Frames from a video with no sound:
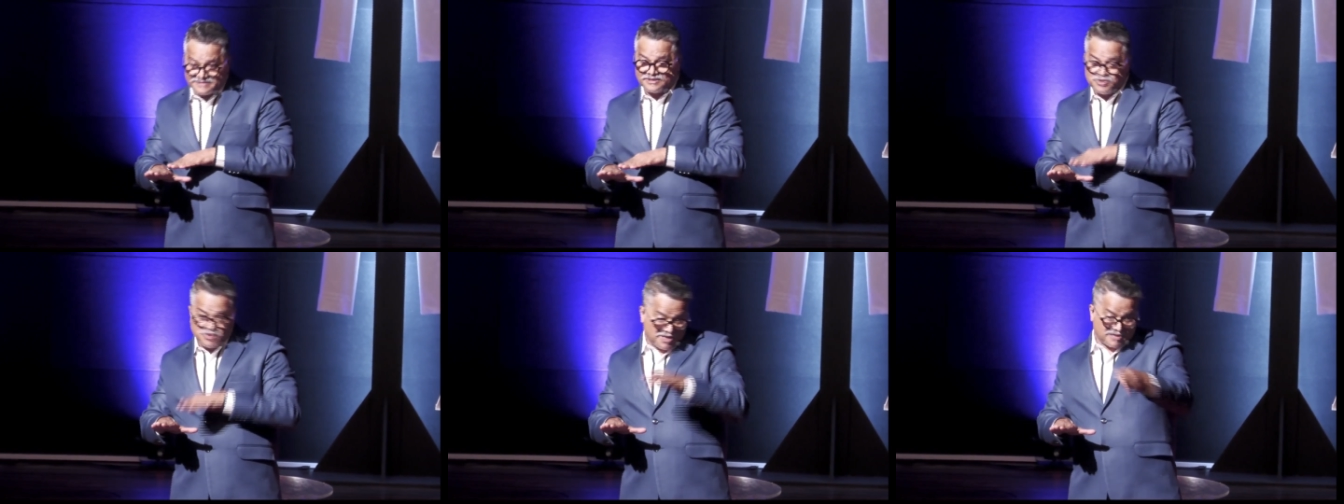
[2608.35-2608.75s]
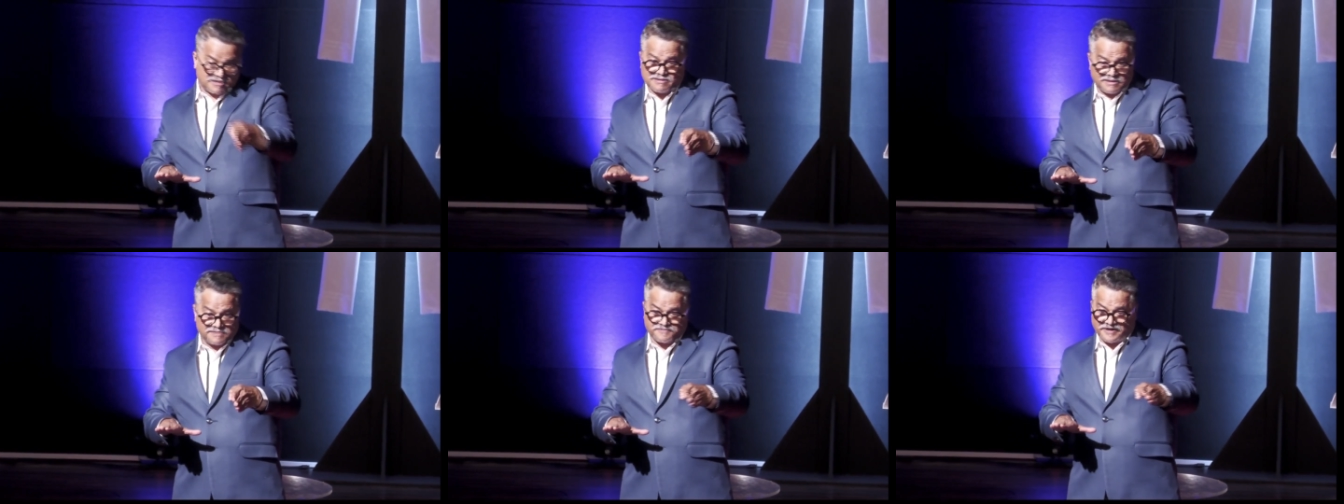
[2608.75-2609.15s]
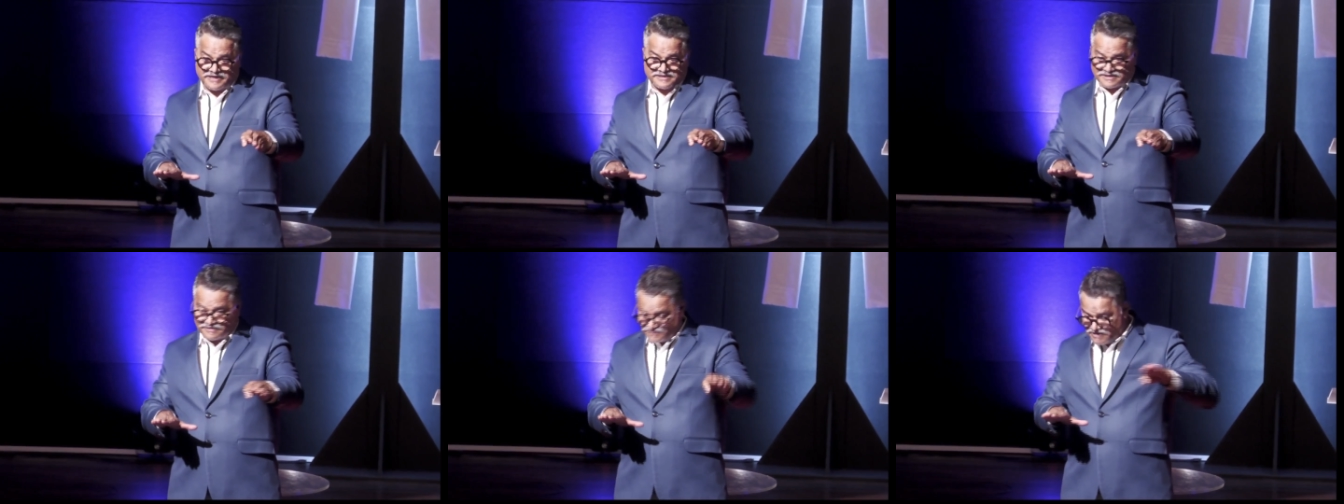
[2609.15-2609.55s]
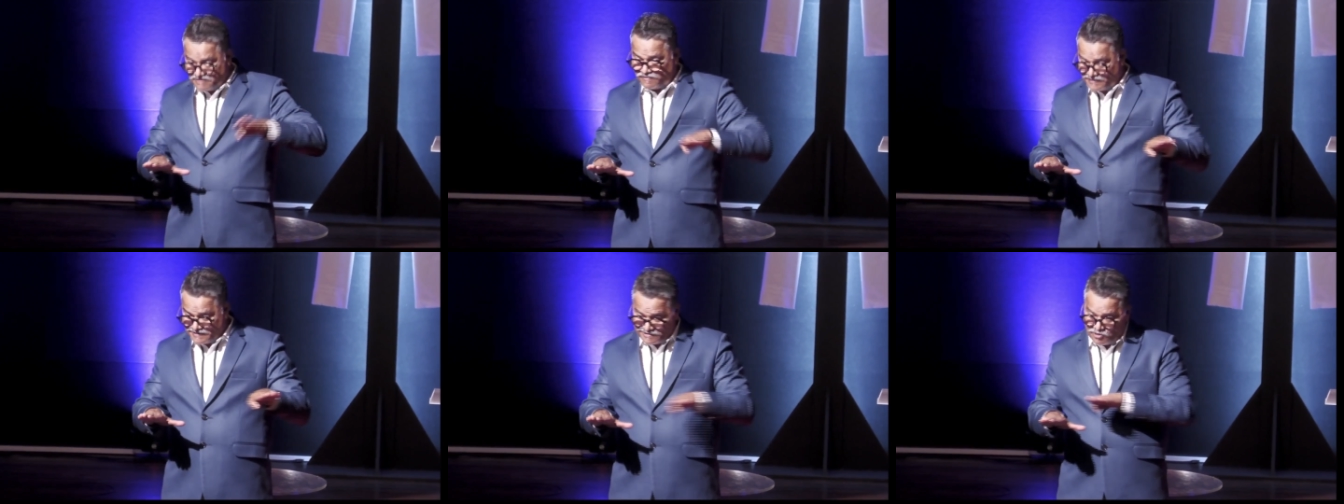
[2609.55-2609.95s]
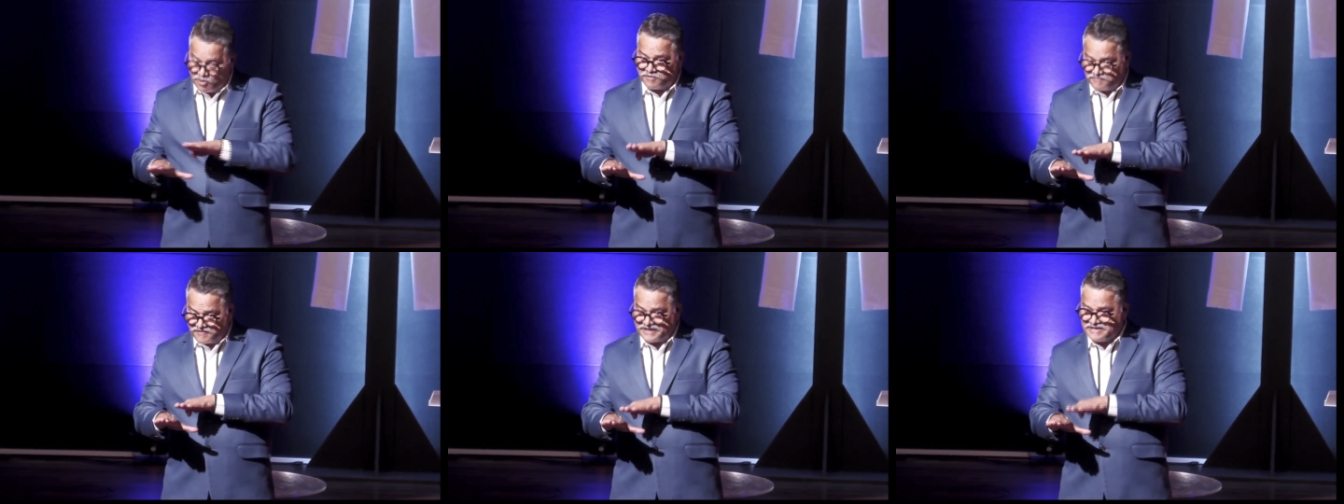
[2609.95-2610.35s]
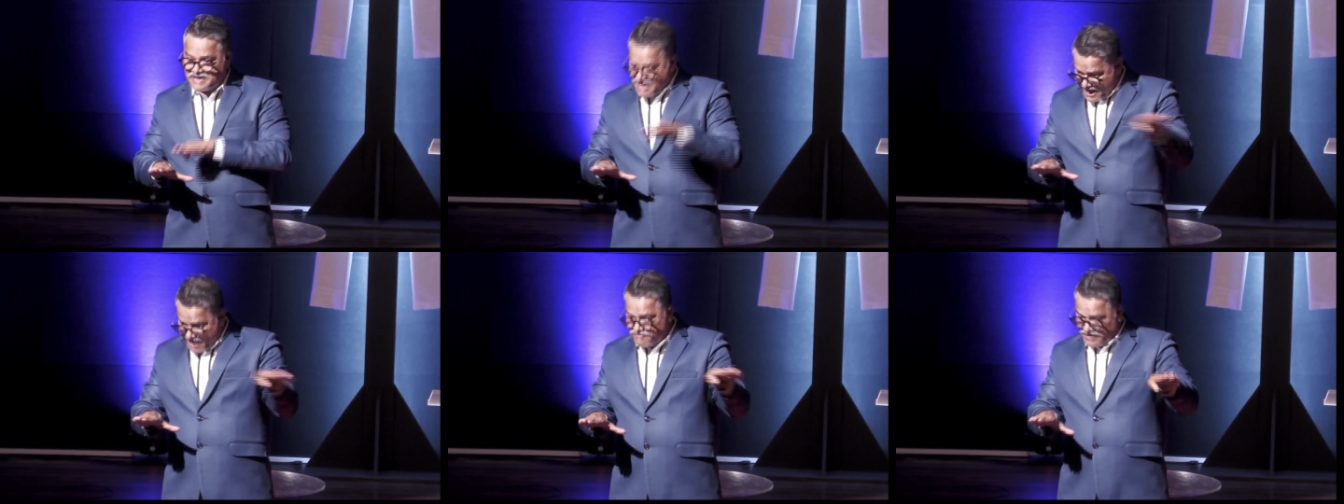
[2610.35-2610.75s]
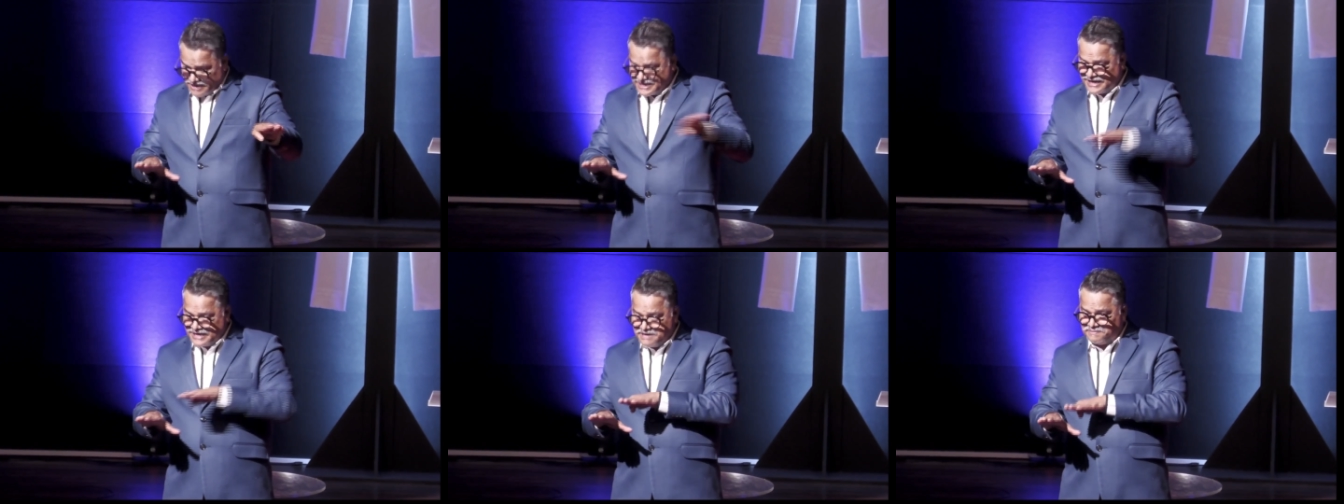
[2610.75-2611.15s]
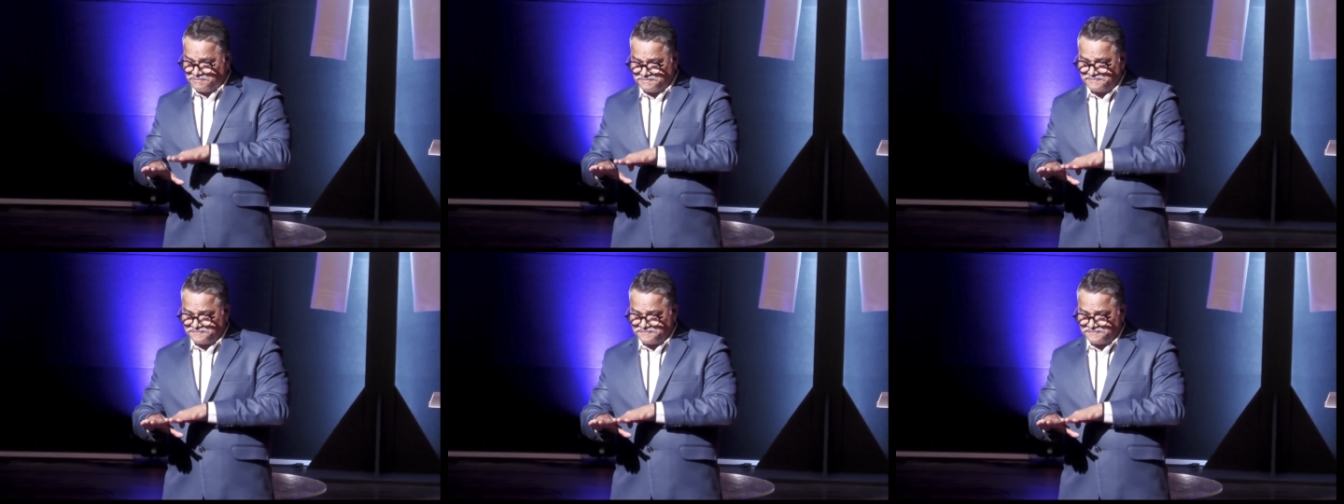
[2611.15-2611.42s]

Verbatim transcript: You're a good fighter. We'll go and fight. I will kill him.